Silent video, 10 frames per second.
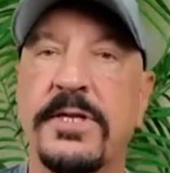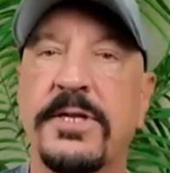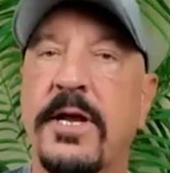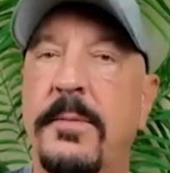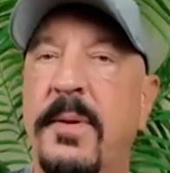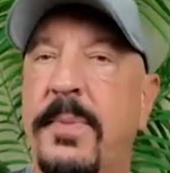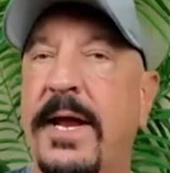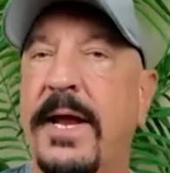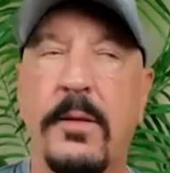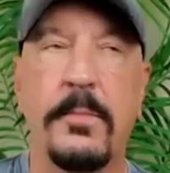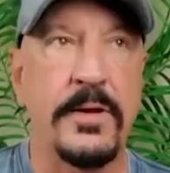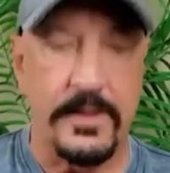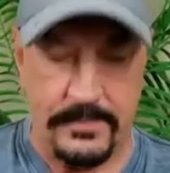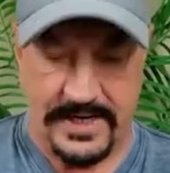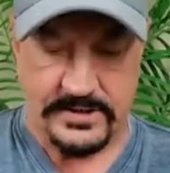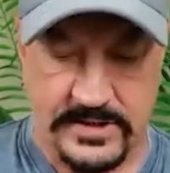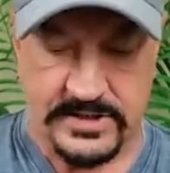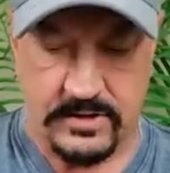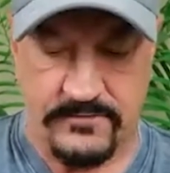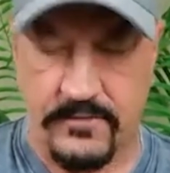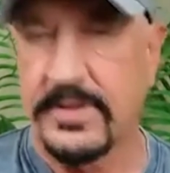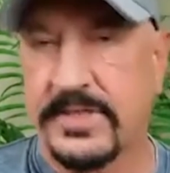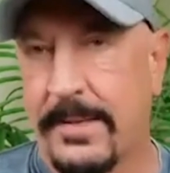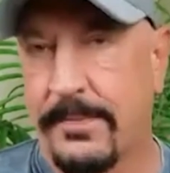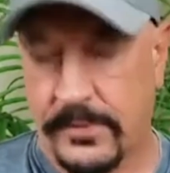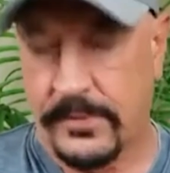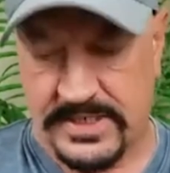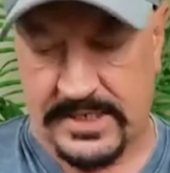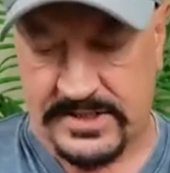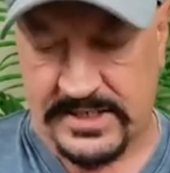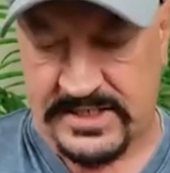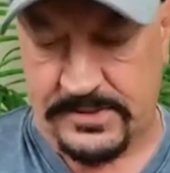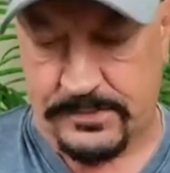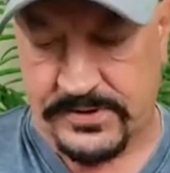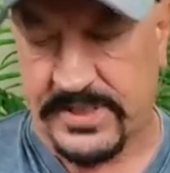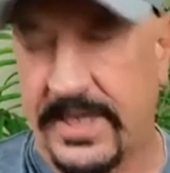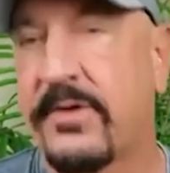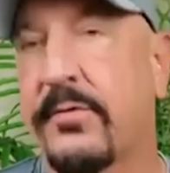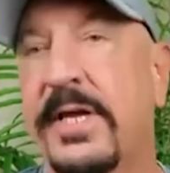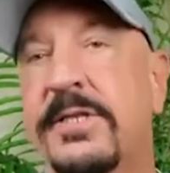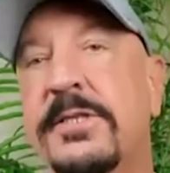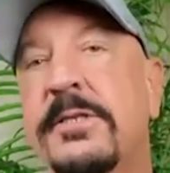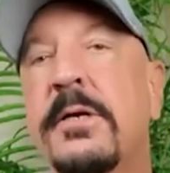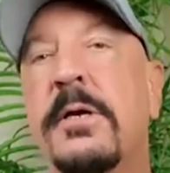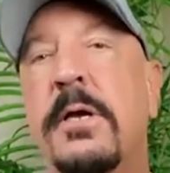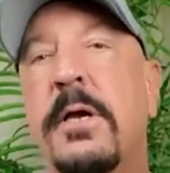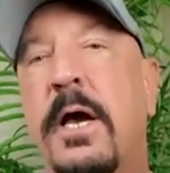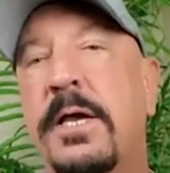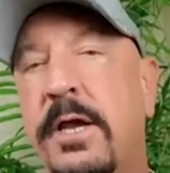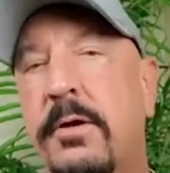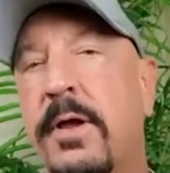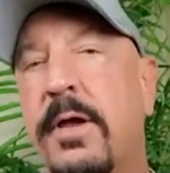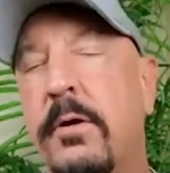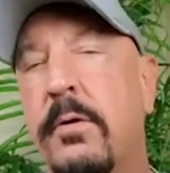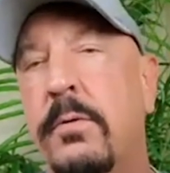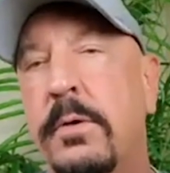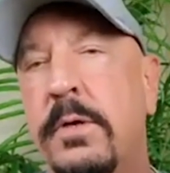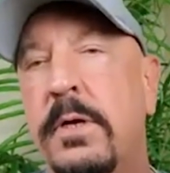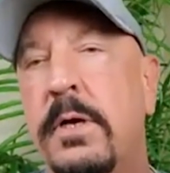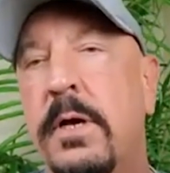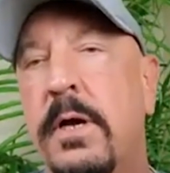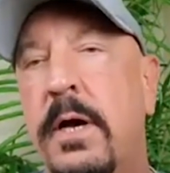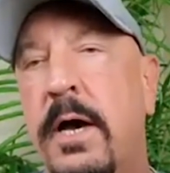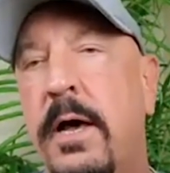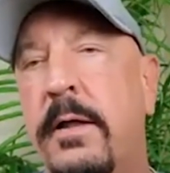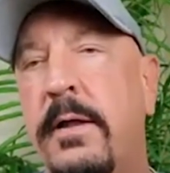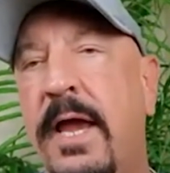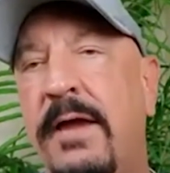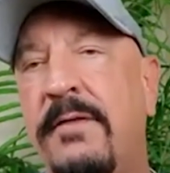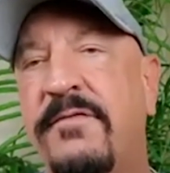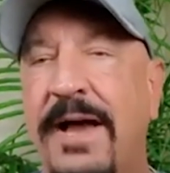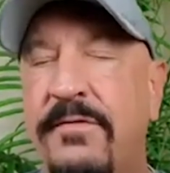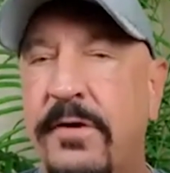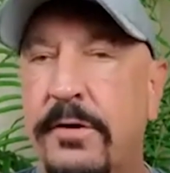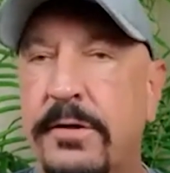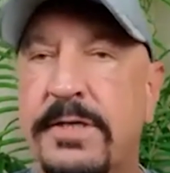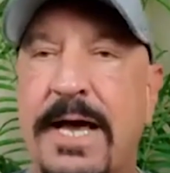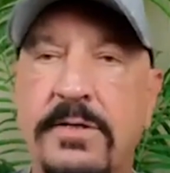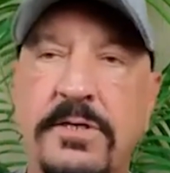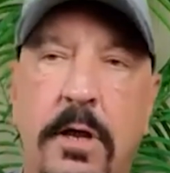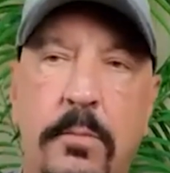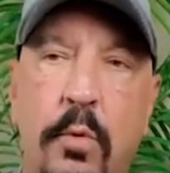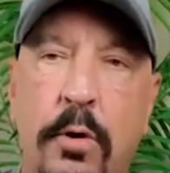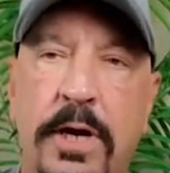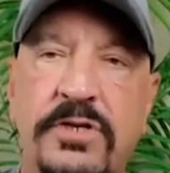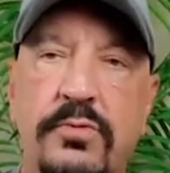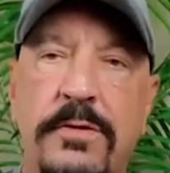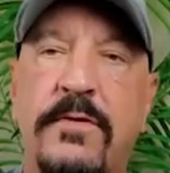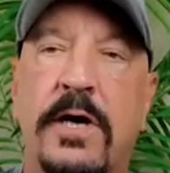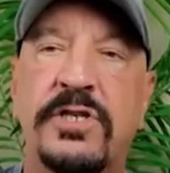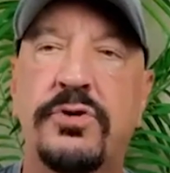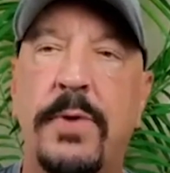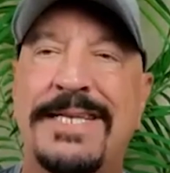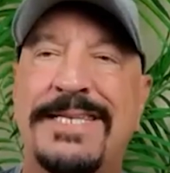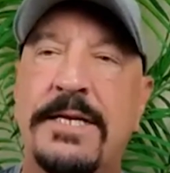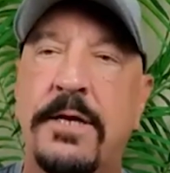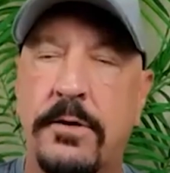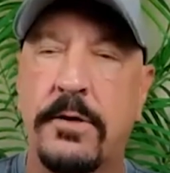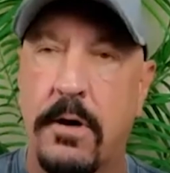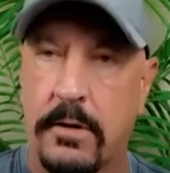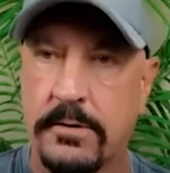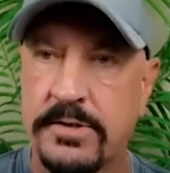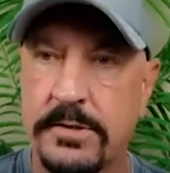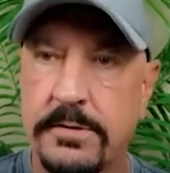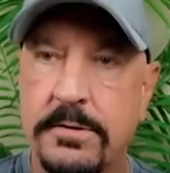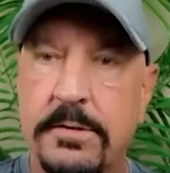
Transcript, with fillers: that they're going to pay on a monthly basis. So for example, using that sixty percent increase, a year ago, uh, a five hundred thousand dollars mortgage would have cost you eighteen hundred dollars.